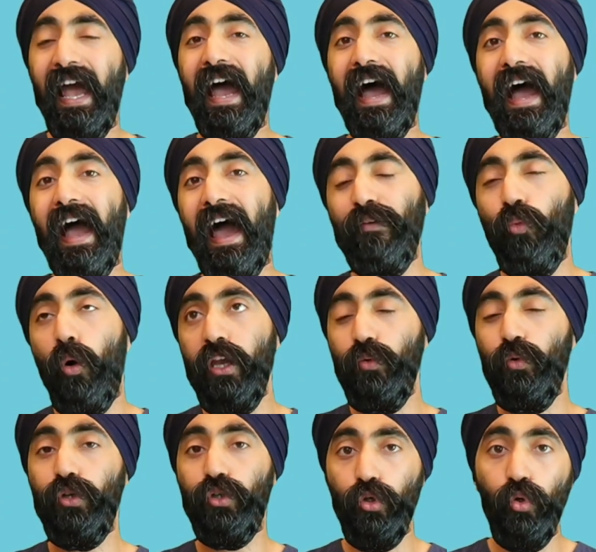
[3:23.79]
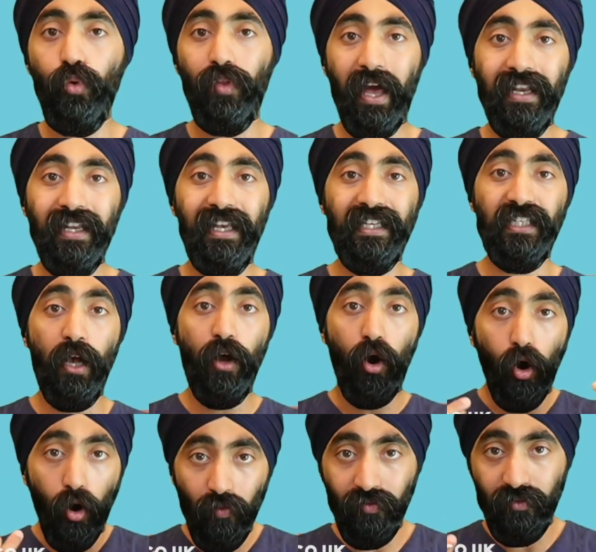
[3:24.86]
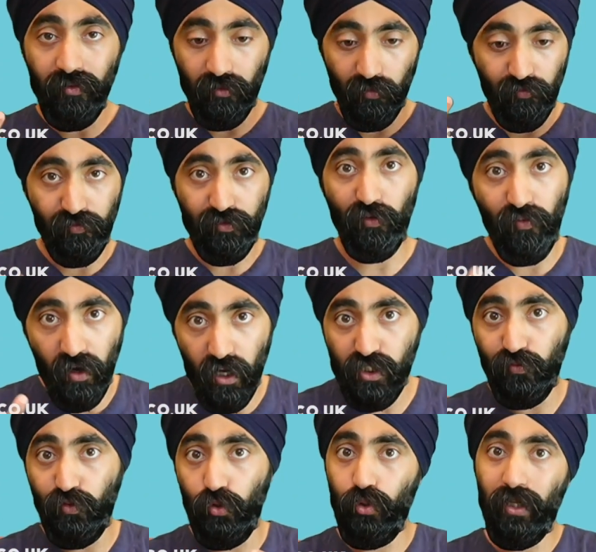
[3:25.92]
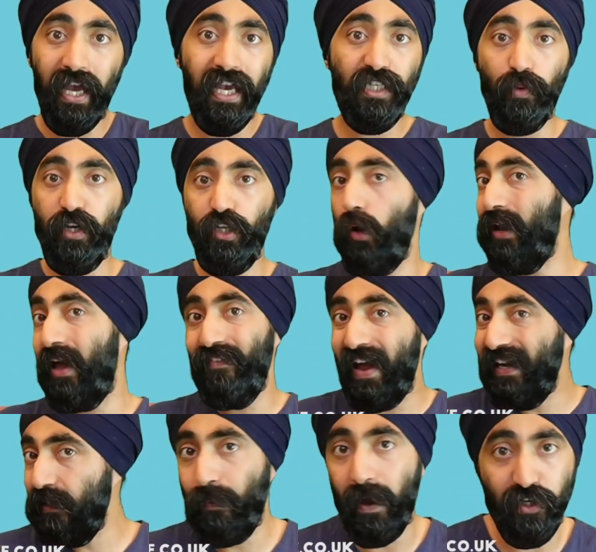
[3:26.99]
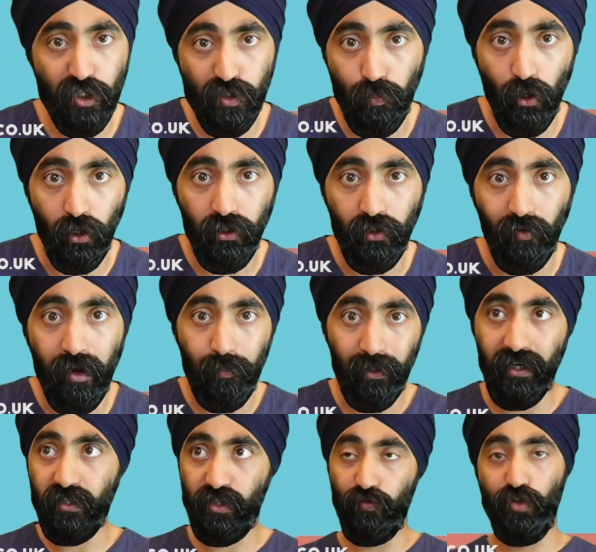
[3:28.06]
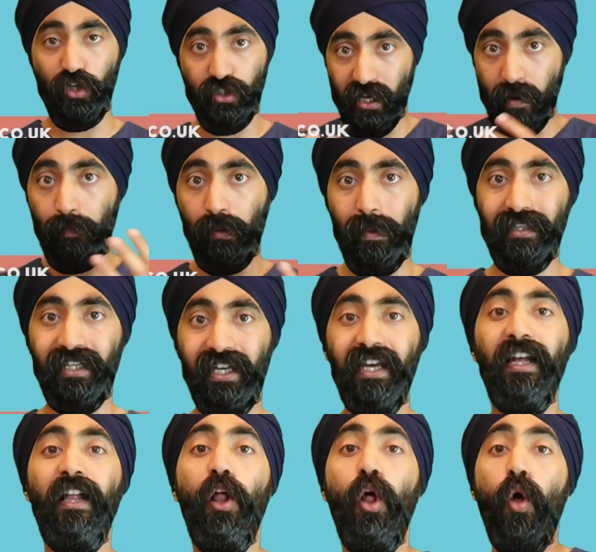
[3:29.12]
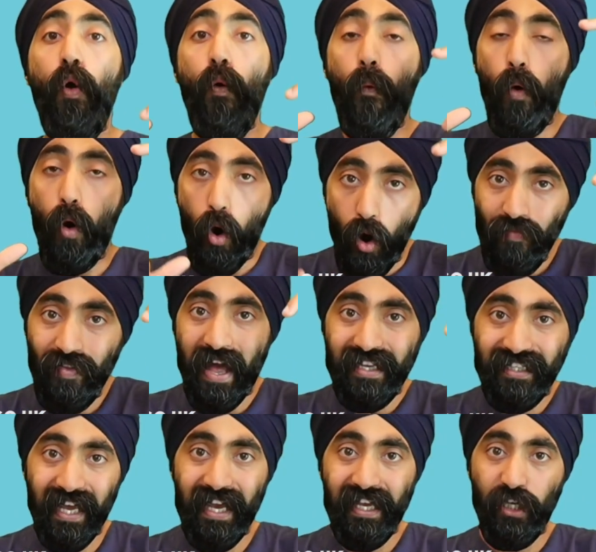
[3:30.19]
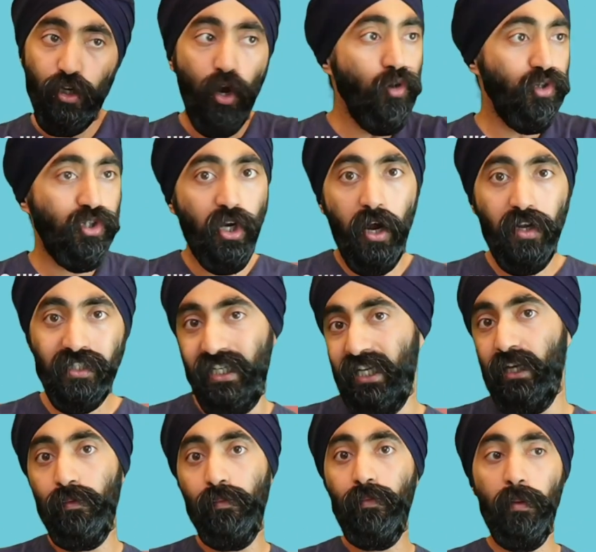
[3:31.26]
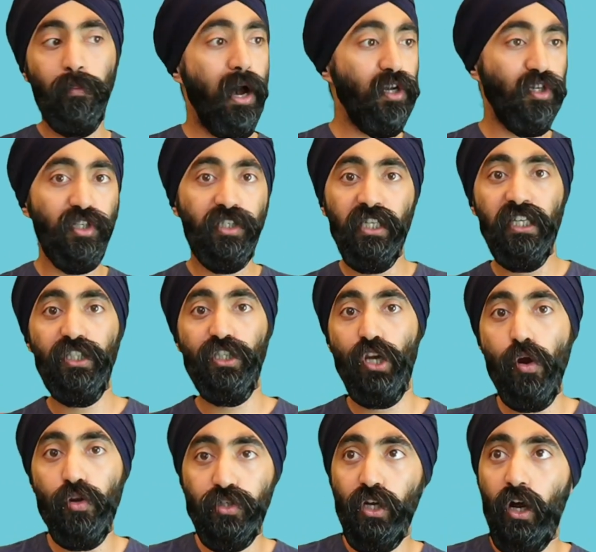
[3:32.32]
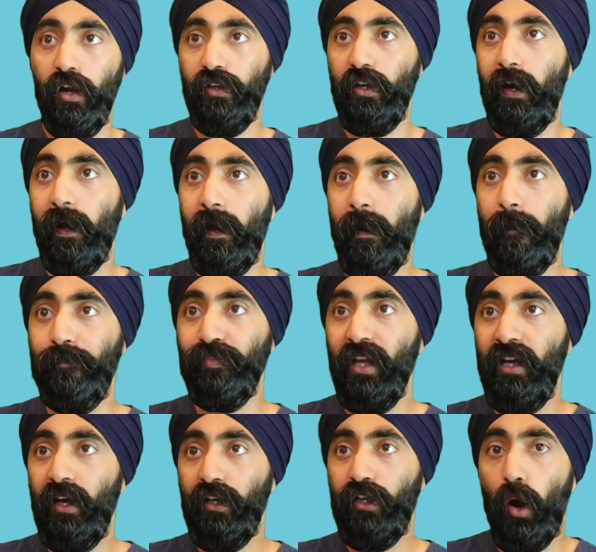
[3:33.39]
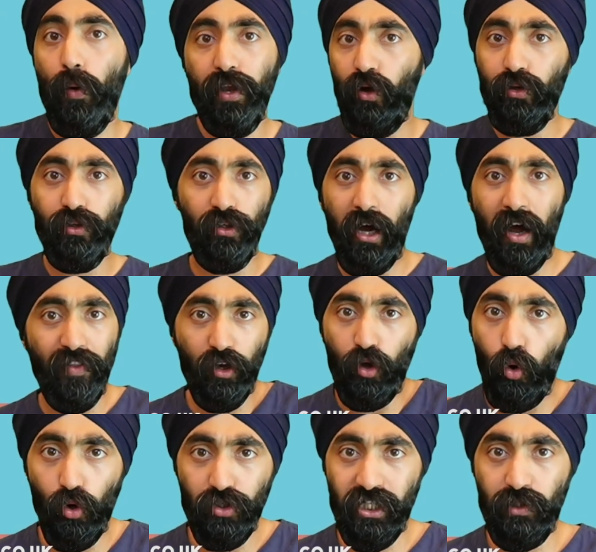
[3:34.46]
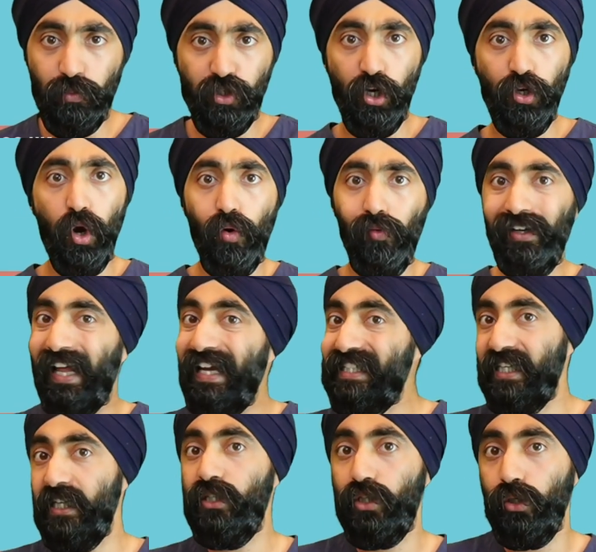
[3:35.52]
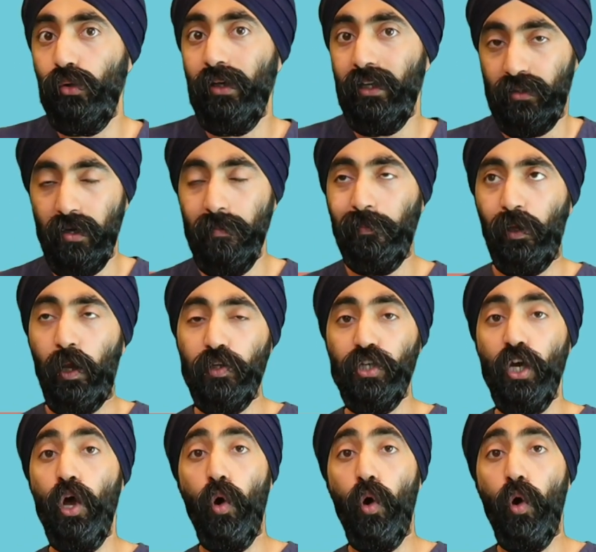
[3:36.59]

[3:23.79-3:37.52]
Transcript: Uh, and what you would do then is on the, the first few days where you don't have any patients booked, right, because you've just implemented it, on that day, you don't start seeing emergencies, you don't start um, going on other courses which are not related to, to implants.